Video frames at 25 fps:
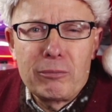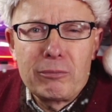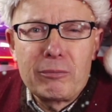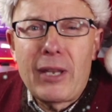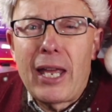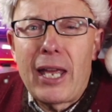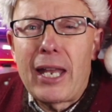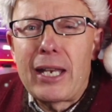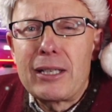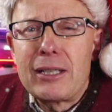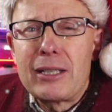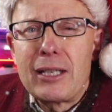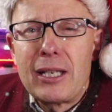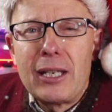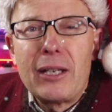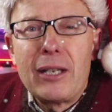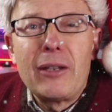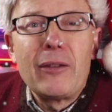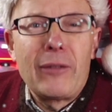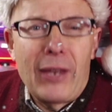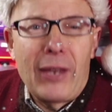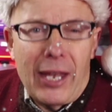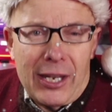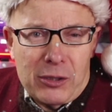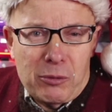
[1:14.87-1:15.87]
then
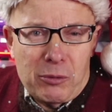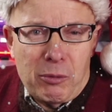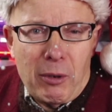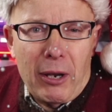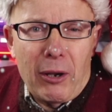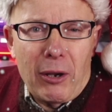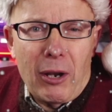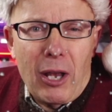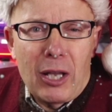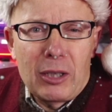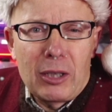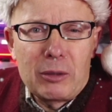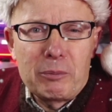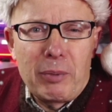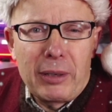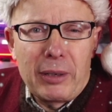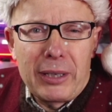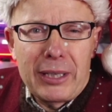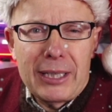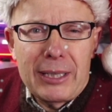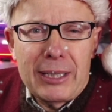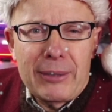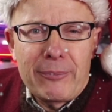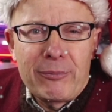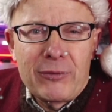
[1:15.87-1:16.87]
that's where I'll
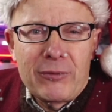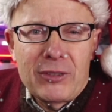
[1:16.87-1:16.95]
be.